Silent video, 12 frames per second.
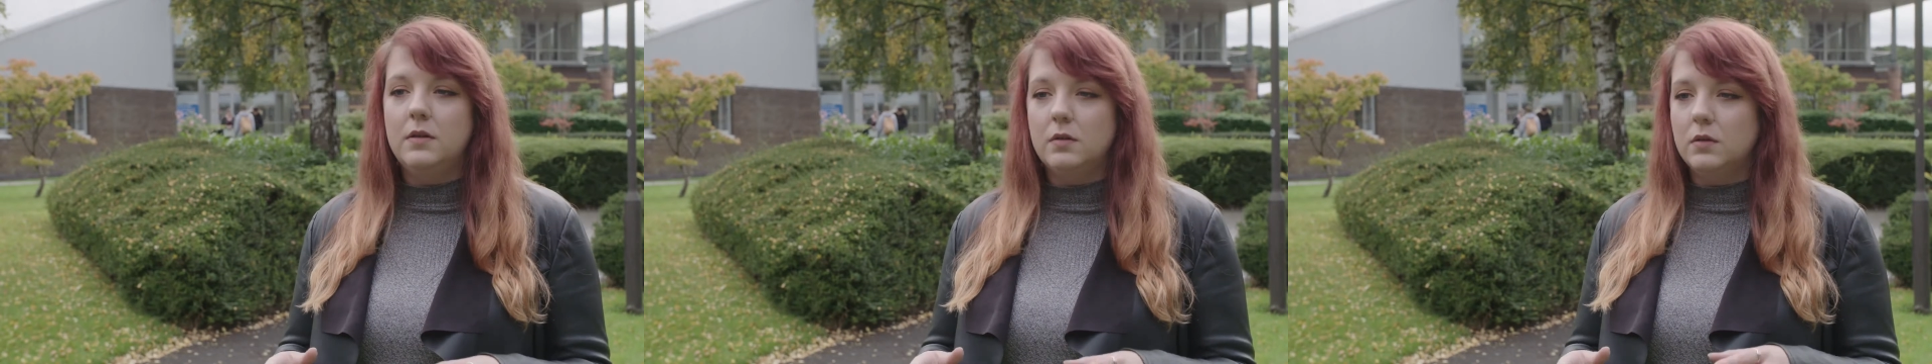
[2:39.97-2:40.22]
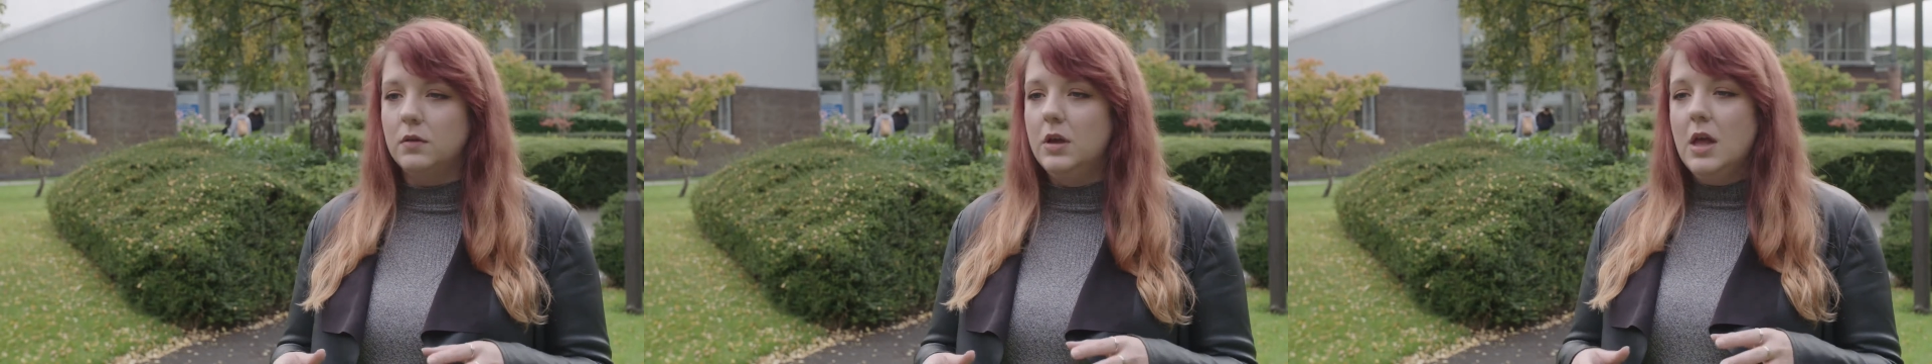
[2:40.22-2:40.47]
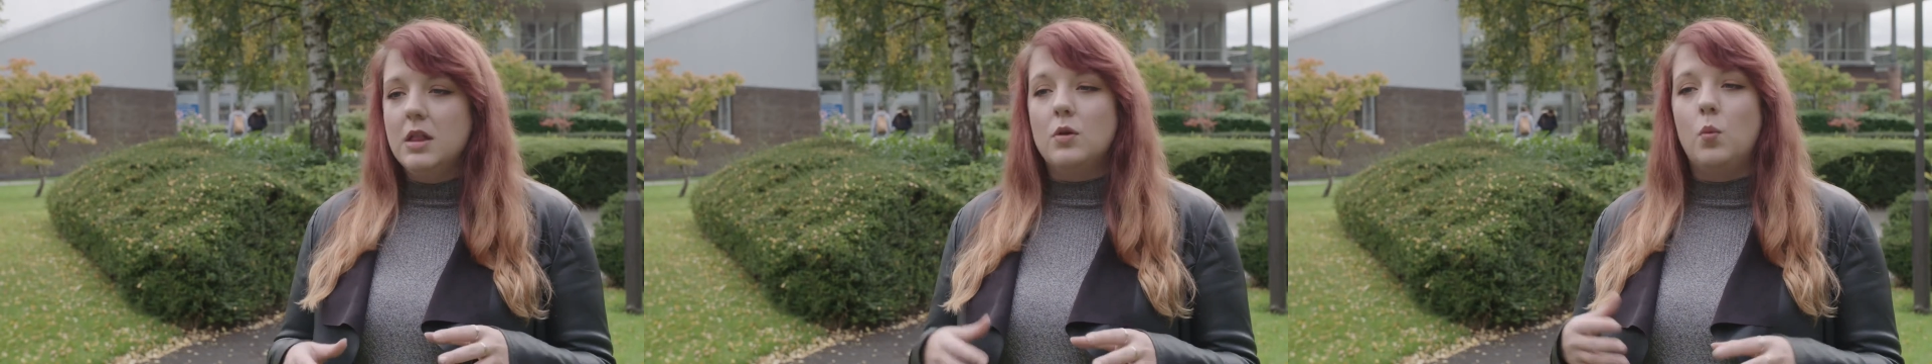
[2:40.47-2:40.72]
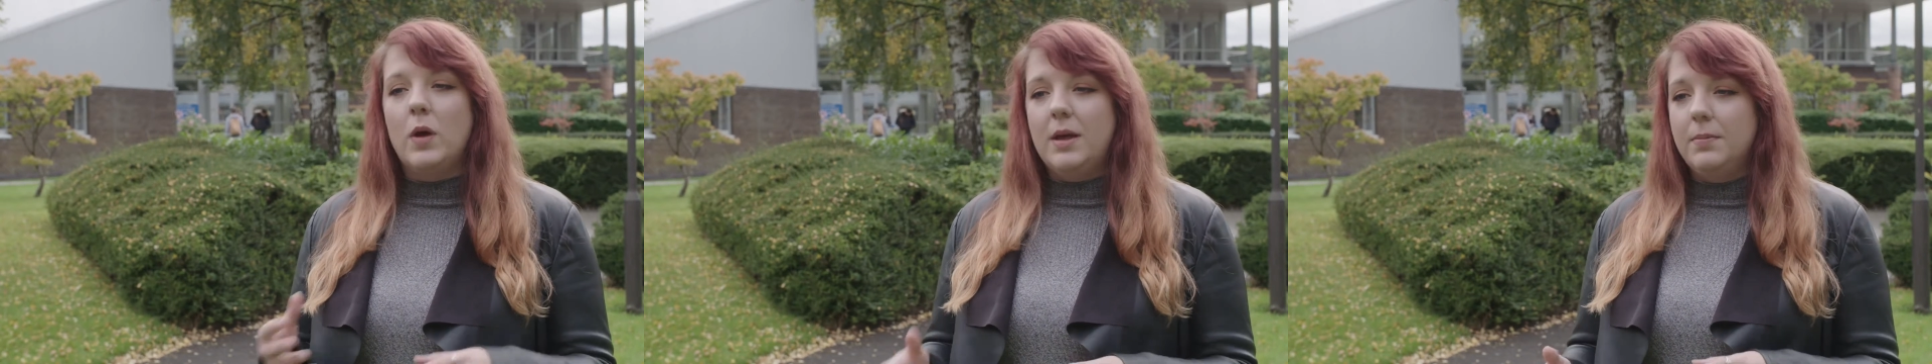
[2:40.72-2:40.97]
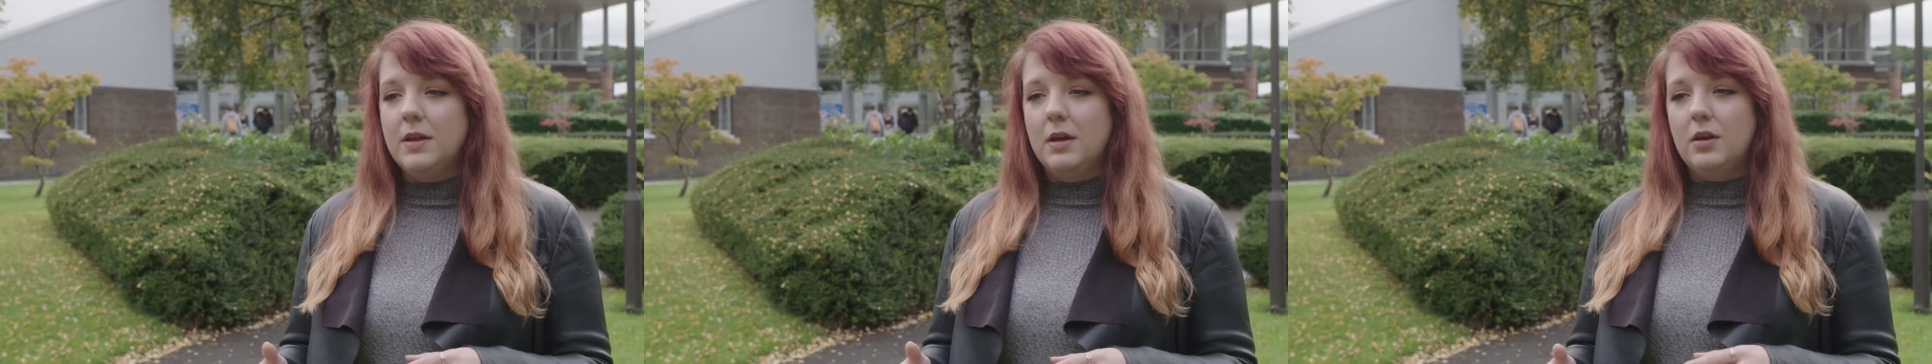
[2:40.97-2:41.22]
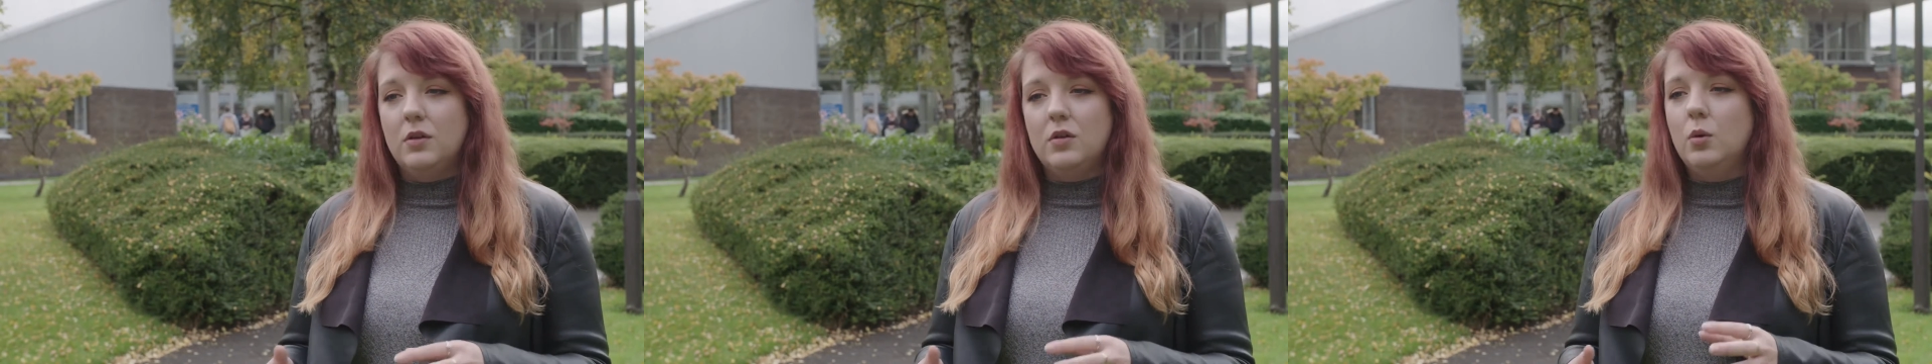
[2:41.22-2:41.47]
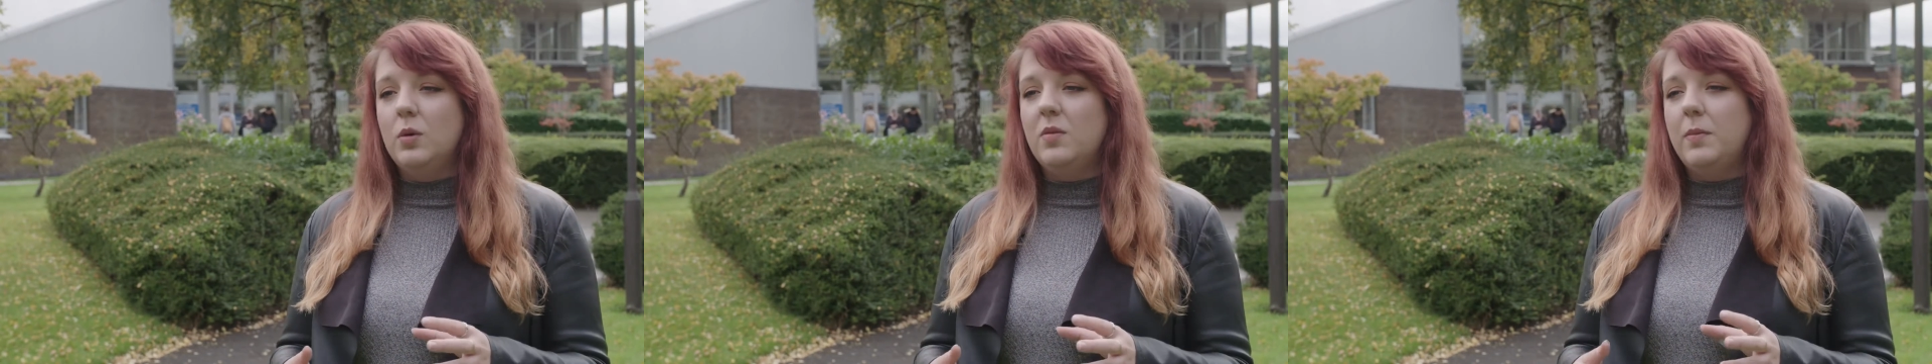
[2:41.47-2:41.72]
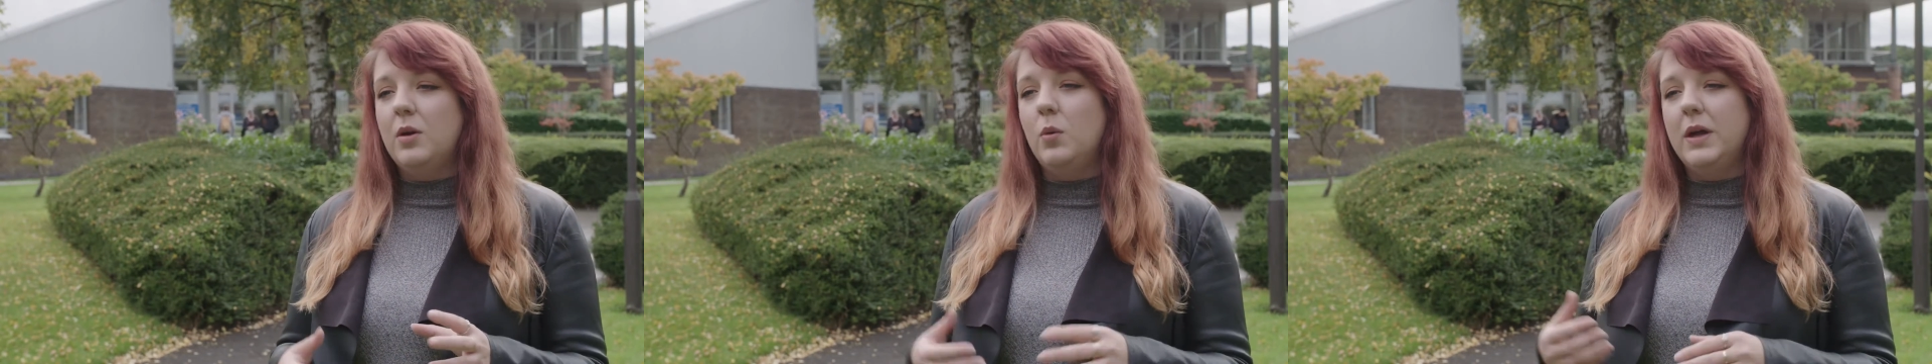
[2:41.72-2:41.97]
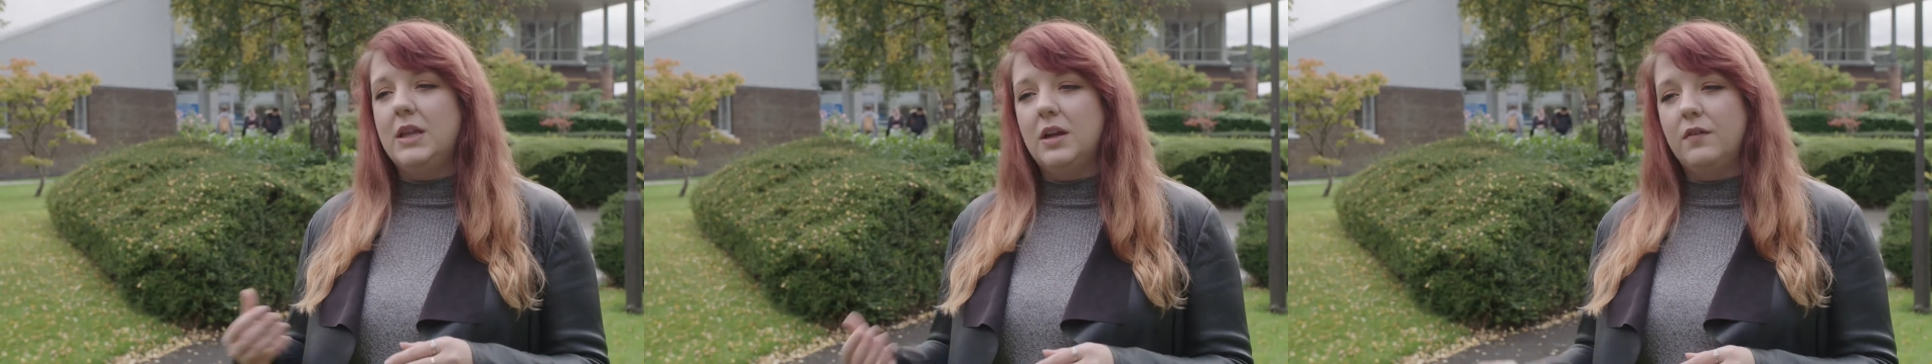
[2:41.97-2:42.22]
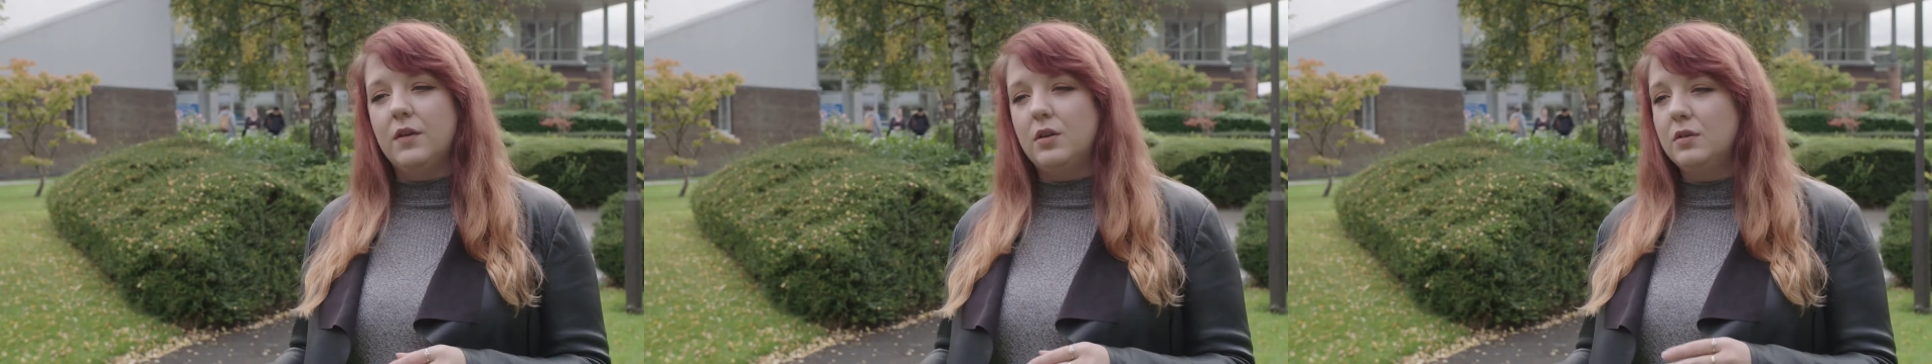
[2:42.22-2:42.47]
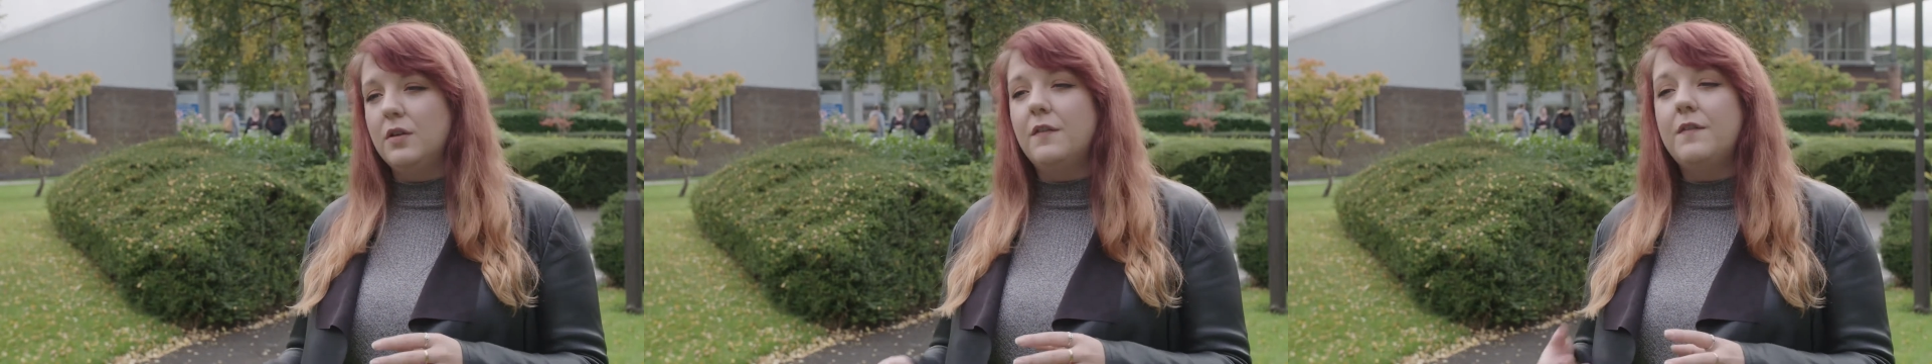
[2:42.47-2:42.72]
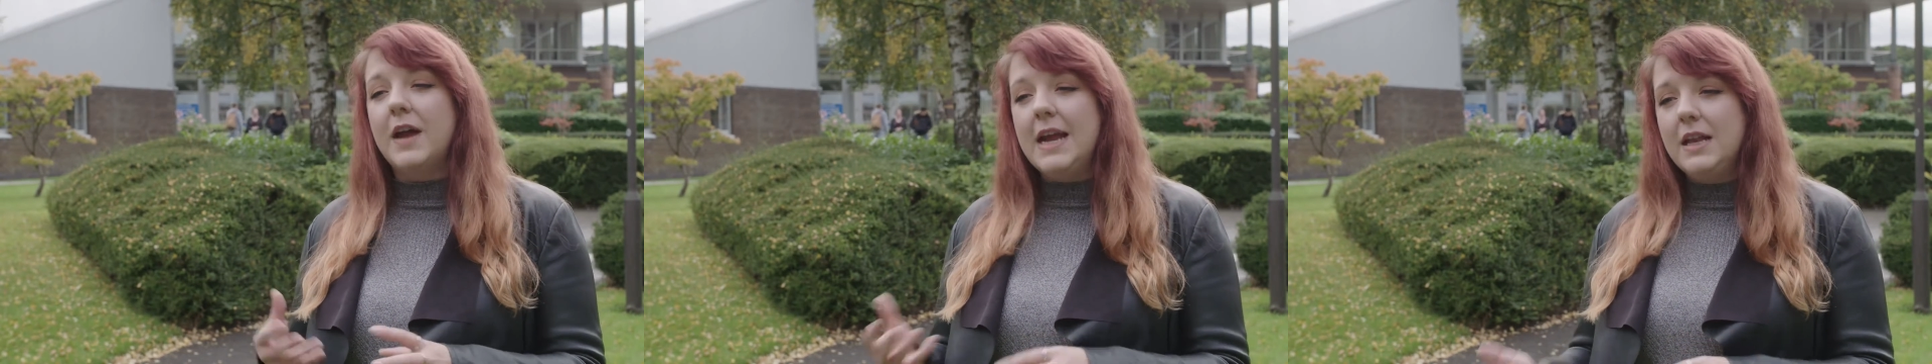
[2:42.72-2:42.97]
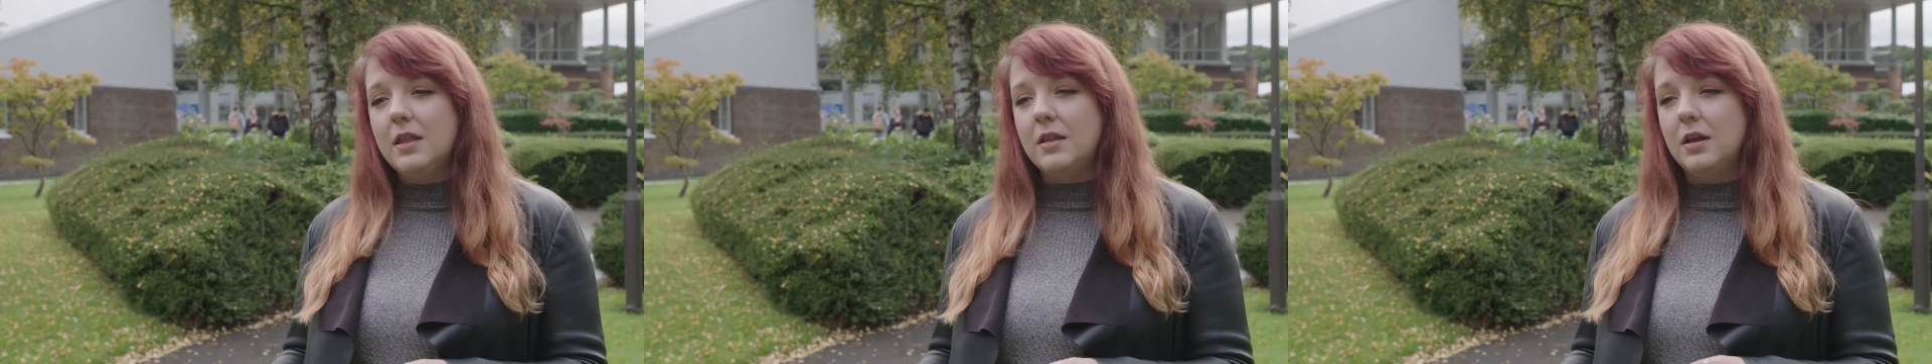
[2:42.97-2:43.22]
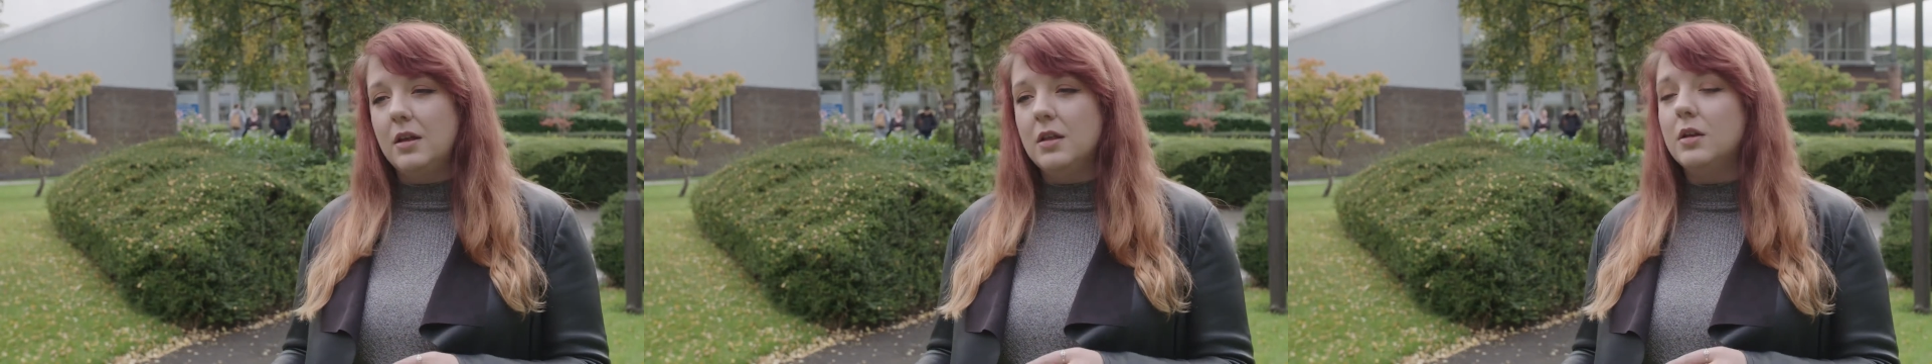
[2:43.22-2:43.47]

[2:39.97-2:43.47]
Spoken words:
So the website could always be quite difficult to find things,